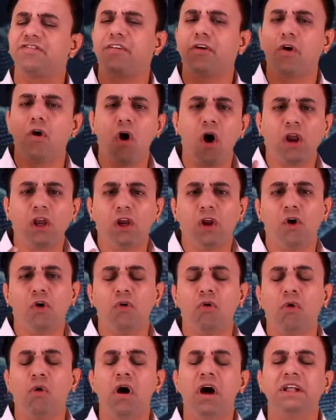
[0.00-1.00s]
we all
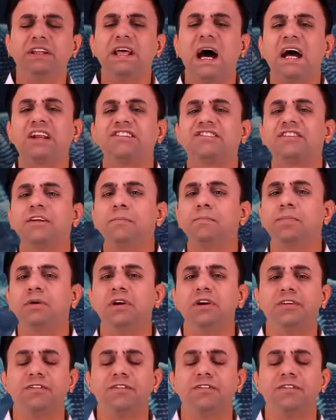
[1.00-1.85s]
know that simple